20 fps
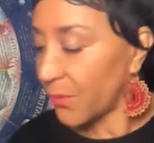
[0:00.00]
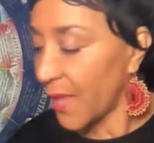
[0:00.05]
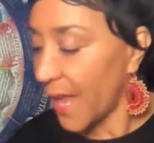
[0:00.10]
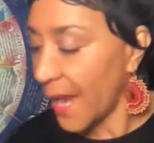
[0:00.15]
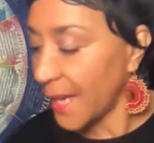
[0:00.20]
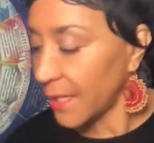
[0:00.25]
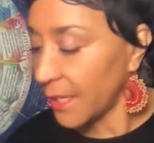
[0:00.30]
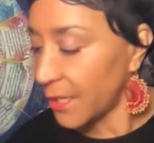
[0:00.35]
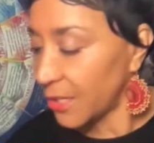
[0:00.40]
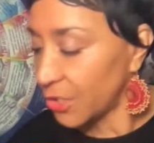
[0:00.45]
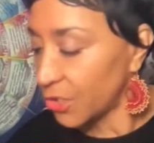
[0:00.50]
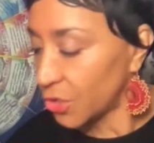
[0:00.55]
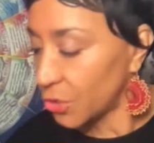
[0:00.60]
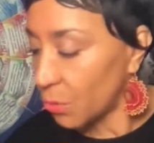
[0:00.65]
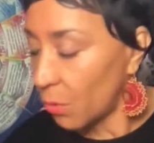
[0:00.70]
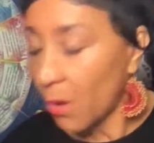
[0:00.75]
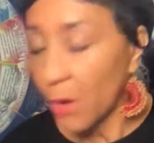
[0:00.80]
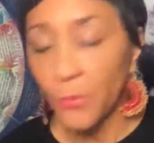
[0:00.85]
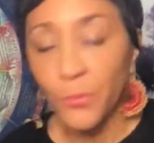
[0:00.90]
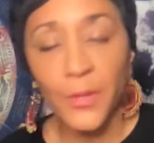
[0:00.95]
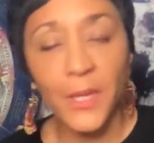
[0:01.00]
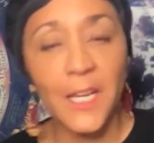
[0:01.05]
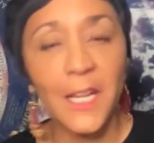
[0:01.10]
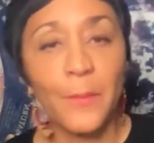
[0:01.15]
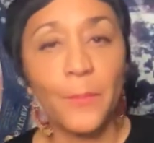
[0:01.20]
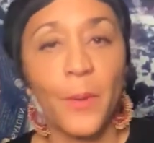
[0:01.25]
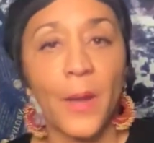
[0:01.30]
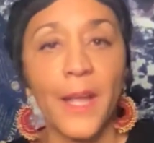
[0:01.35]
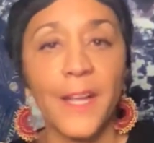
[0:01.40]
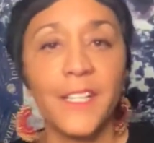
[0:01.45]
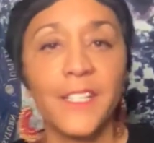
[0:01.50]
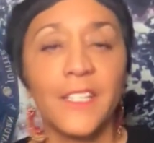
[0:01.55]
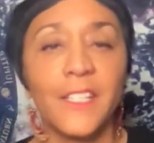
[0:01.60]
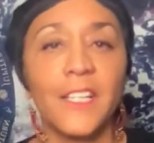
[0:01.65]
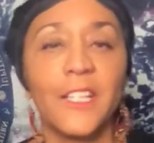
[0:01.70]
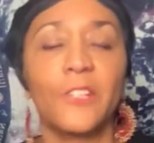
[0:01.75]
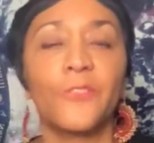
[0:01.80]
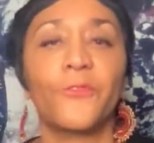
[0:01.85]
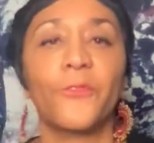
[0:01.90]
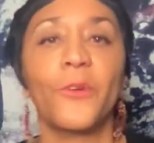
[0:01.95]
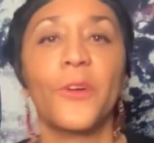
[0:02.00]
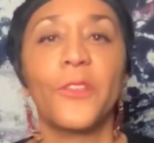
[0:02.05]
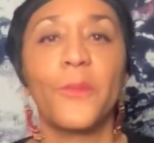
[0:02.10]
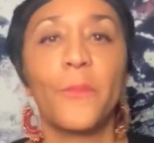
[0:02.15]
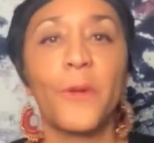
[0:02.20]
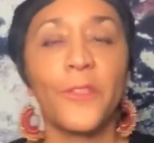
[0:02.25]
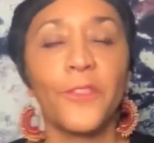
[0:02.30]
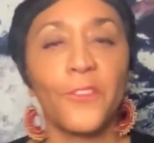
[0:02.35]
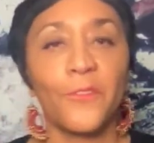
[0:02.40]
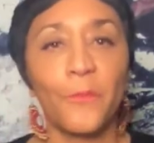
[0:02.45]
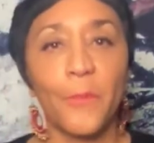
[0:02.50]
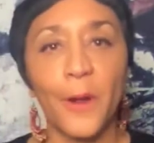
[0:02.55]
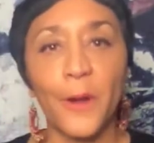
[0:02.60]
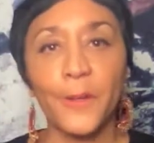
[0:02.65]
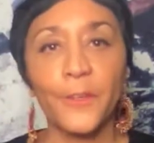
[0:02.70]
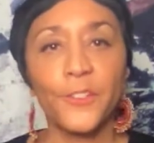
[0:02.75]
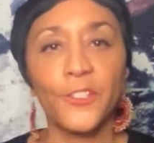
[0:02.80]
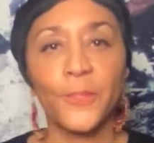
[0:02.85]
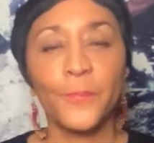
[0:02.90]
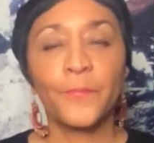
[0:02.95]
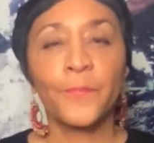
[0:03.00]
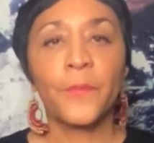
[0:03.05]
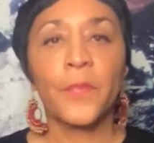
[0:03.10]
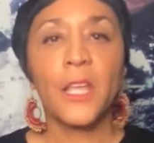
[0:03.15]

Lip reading: that is your reading, Pisces, for the month of March.